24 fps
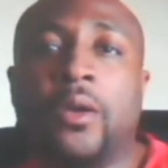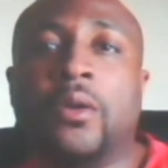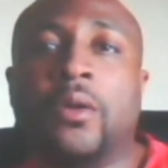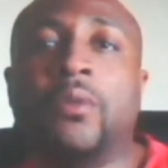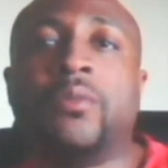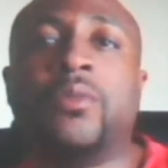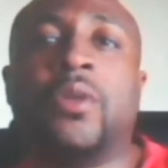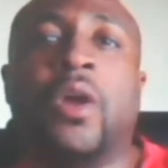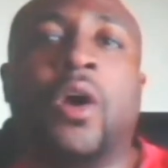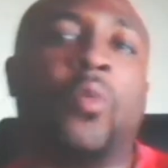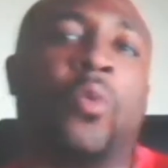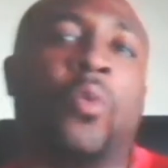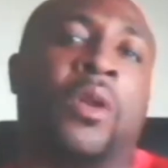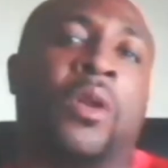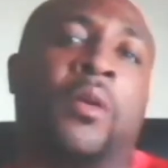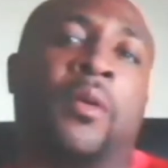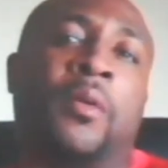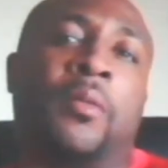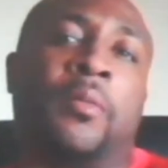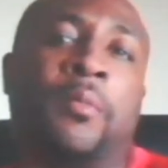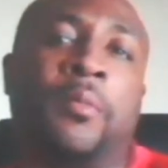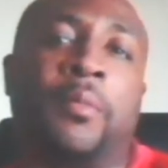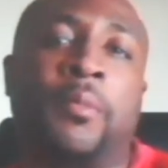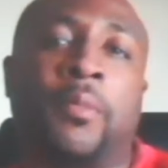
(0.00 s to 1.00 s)
who don't
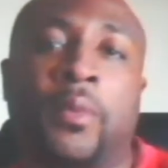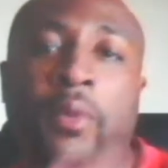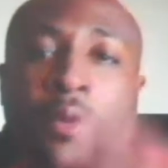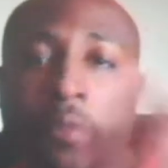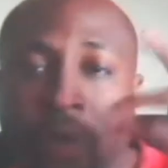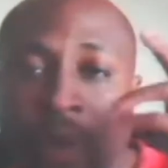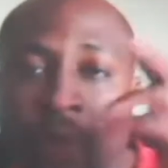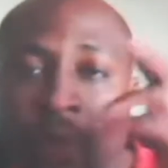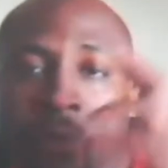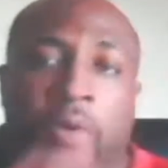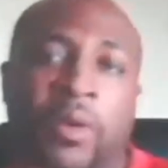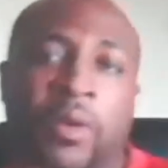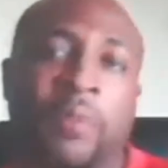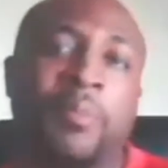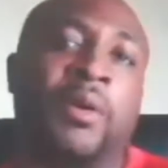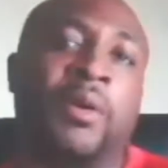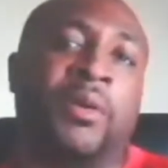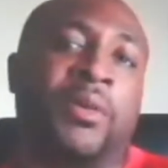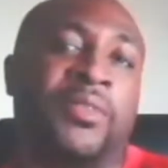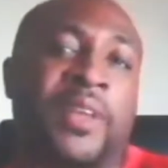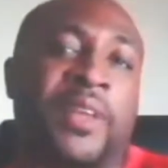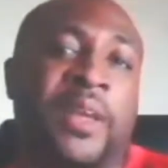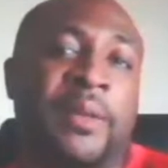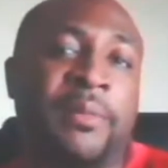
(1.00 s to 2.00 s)
want to
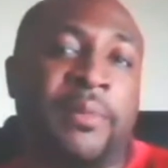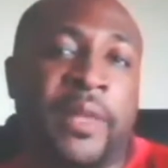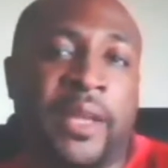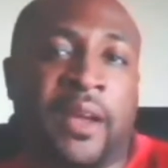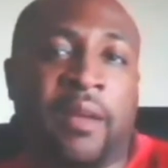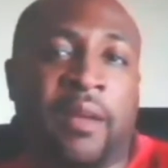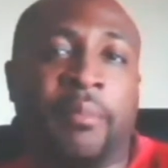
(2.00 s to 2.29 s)
build the same thing